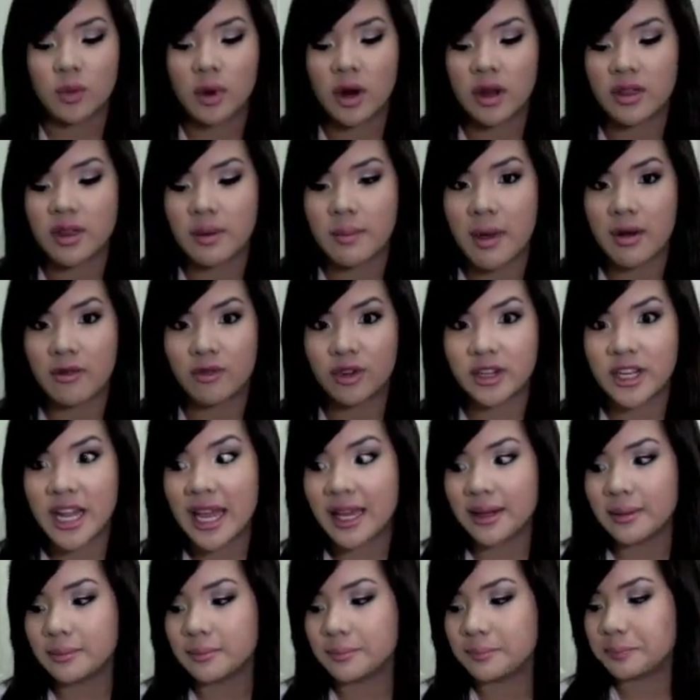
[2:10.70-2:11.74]
wear them every
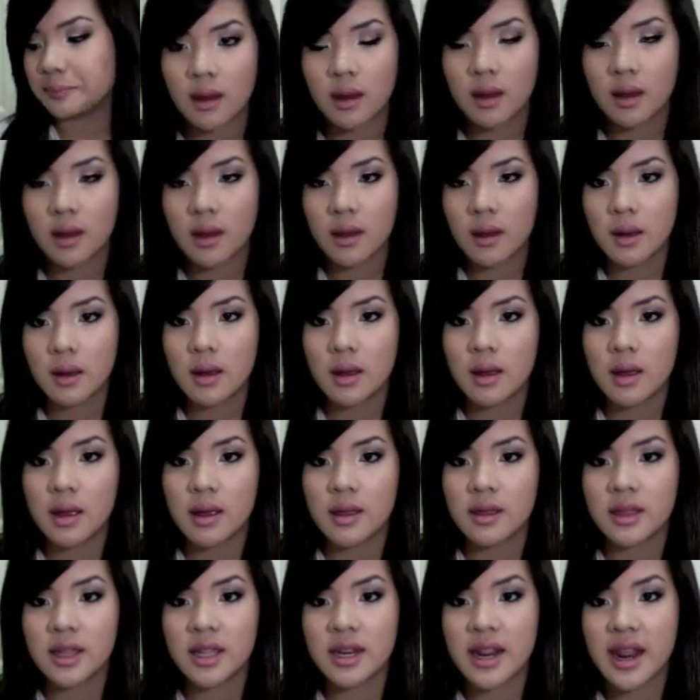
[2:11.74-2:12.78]
day.
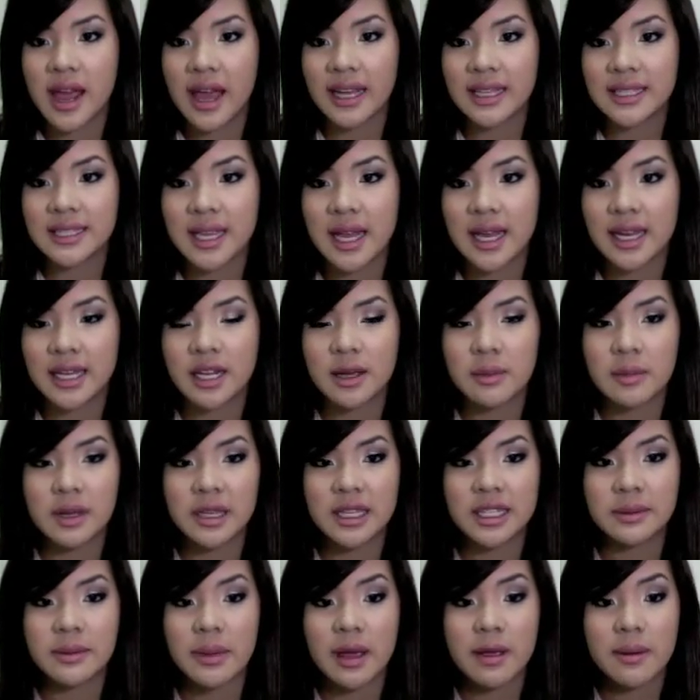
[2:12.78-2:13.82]
The next item
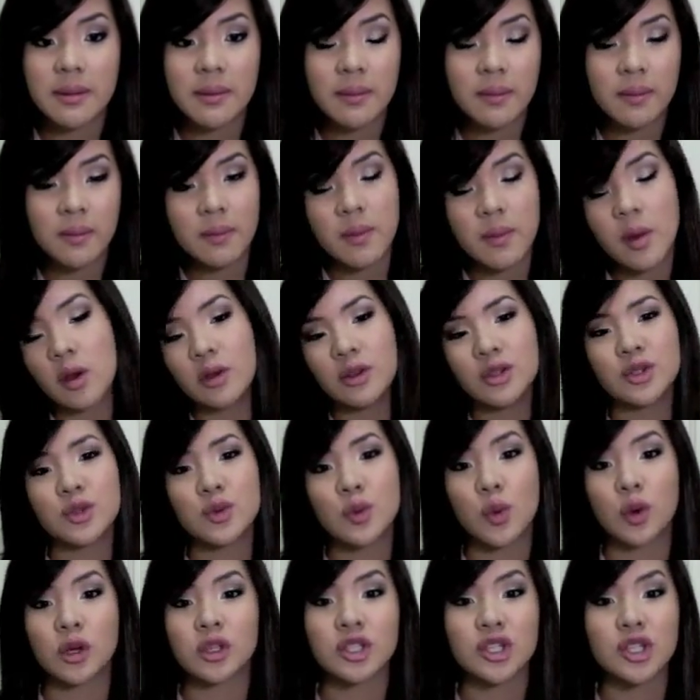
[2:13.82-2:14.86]
is my most
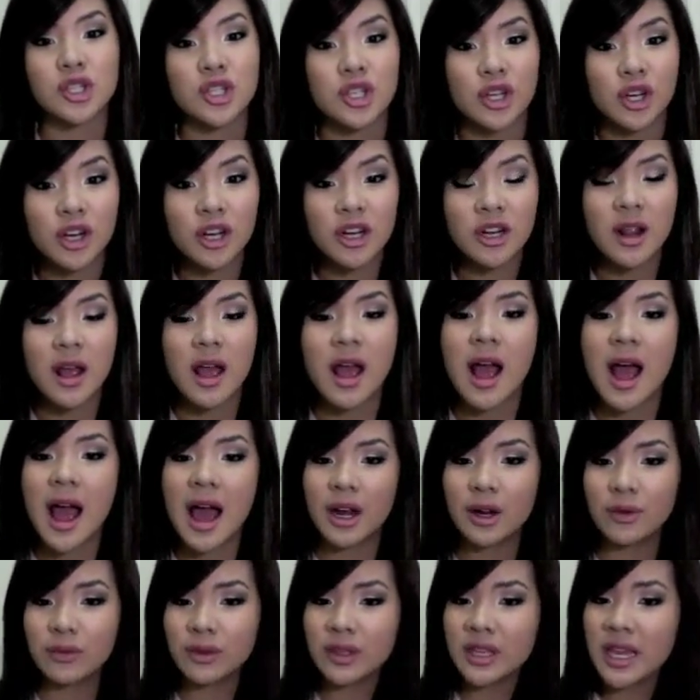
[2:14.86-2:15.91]
worn shirt. I
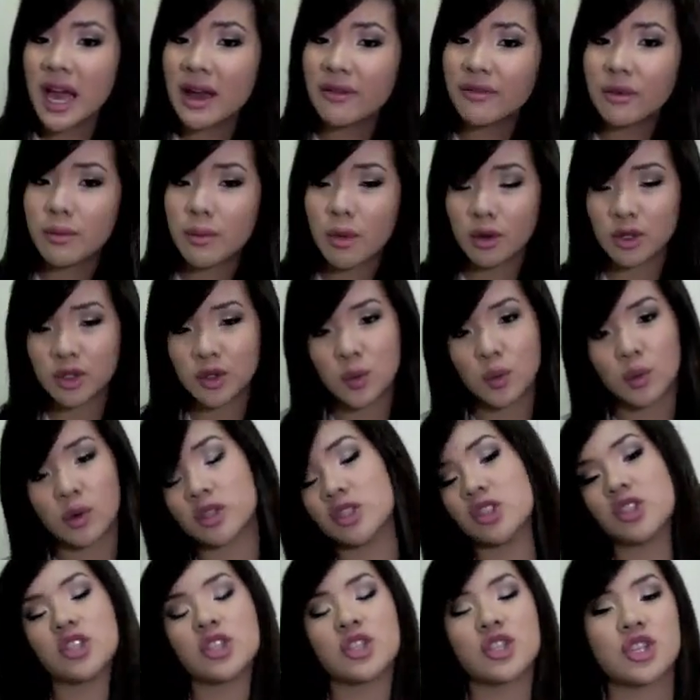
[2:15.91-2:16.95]
don't really have a most
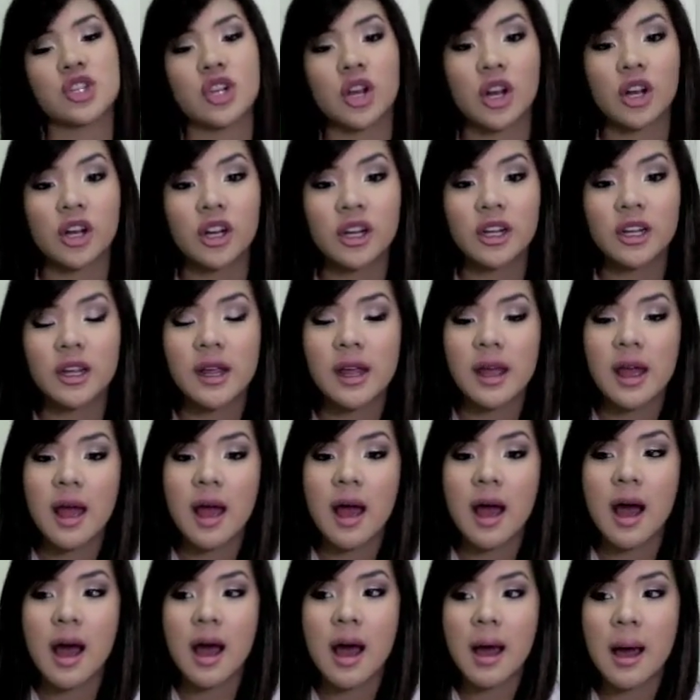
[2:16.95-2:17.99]
worn shirt,
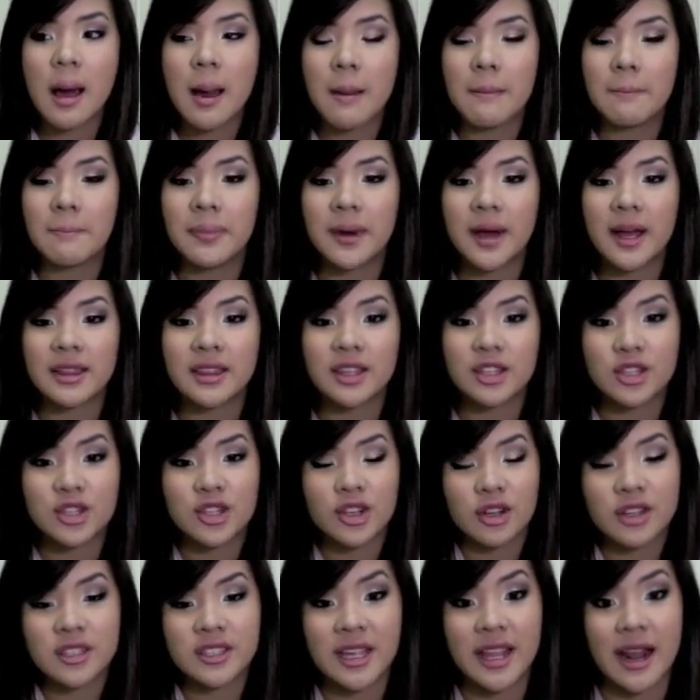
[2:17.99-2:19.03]
but the
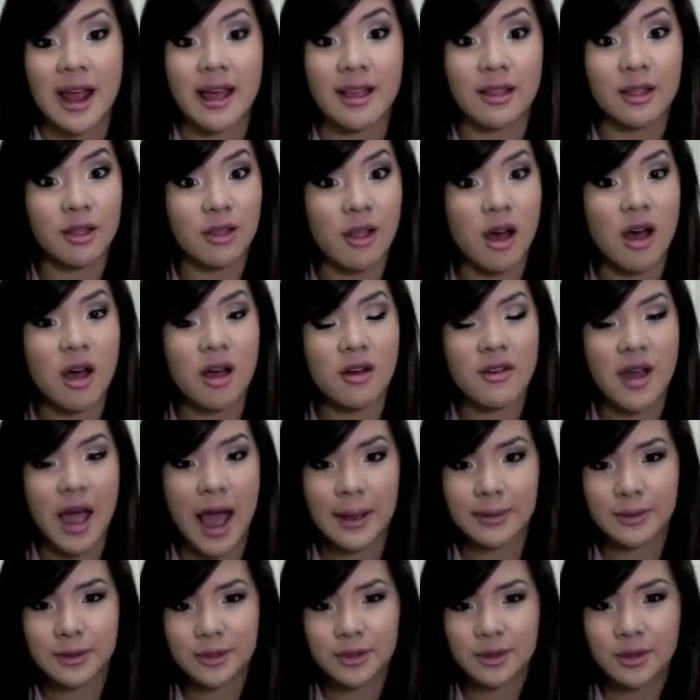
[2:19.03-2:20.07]
shirt that I love,
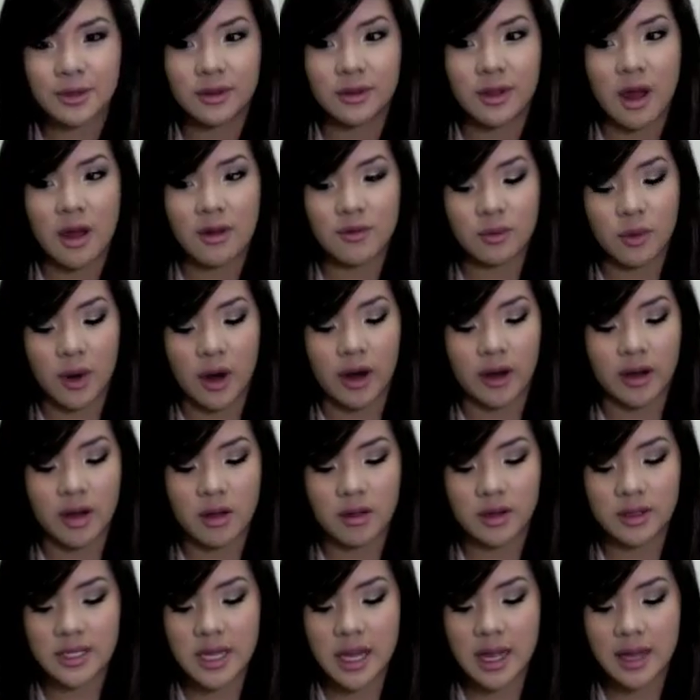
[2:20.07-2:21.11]
absolutely love wearing
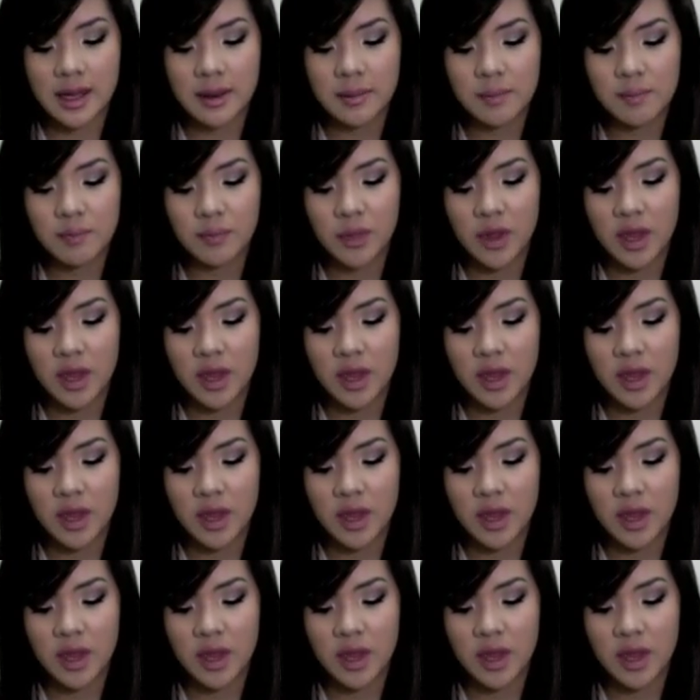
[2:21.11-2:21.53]
all the time,